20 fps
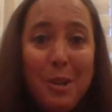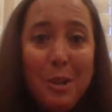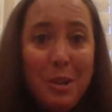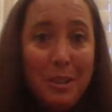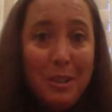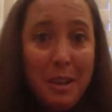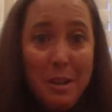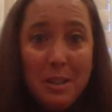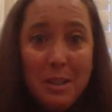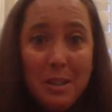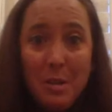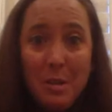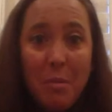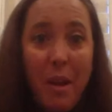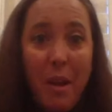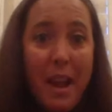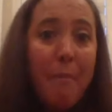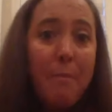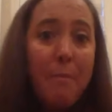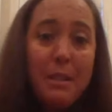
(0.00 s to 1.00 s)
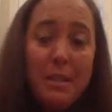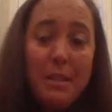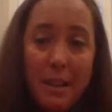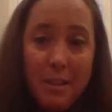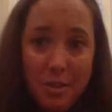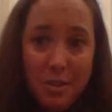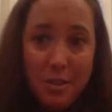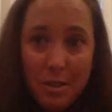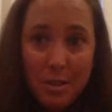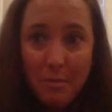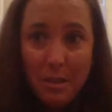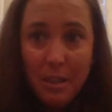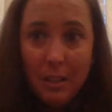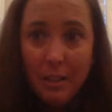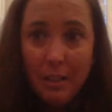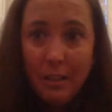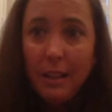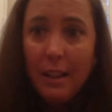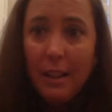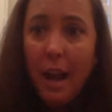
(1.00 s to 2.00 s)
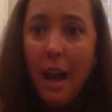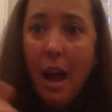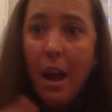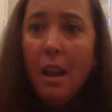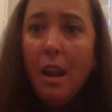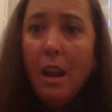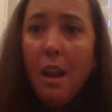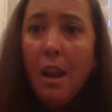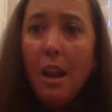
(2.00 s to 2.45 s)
could they supply appetizers, something like that?